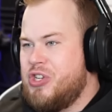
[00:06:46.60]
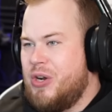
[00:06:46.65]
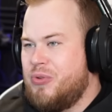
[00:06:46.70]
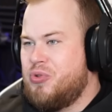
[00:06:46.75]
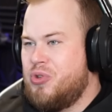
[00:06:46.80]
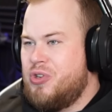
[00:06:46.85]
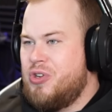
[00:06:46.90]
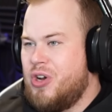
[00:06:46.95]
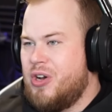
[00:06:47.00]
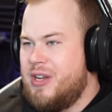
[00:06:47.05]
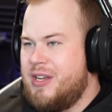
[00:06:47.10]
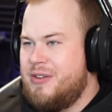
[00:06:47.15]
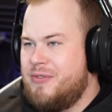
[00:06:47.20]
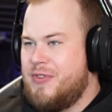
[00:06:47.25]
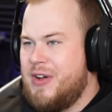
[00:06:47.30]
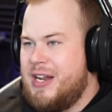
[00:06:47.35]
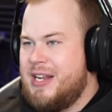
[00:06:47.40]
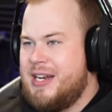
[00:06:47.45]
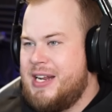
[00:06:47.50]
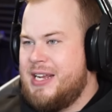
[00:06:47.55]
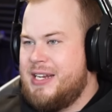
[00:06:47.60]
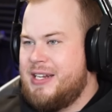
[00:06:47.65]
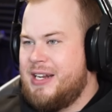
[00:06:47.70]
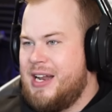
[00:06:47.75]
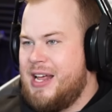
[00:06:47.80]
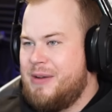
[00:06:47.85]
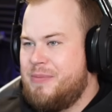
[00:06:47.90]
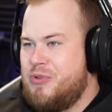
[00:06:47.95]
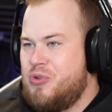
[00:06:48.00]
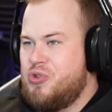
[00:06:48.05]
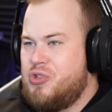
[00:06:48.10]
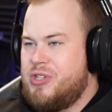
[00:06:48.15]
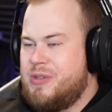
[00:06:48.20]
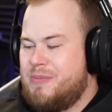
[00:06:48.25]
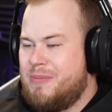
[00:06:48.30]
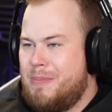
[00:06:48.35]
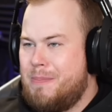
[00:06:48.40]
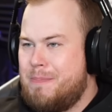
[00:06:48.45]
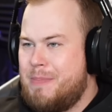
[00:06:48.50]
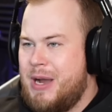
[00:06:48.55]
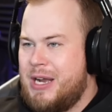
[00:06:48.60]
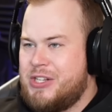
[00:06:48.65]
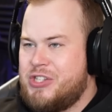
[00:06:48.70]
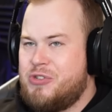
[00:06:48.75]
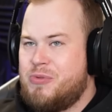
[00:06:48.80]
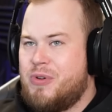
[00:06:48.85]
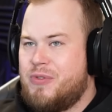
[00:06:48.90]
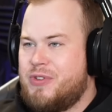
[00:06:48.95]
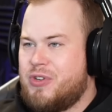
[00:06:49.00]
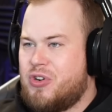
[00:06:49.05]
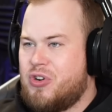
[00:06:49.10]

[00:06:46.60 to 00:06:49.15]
out to not invalidate the lap. Use maximum of the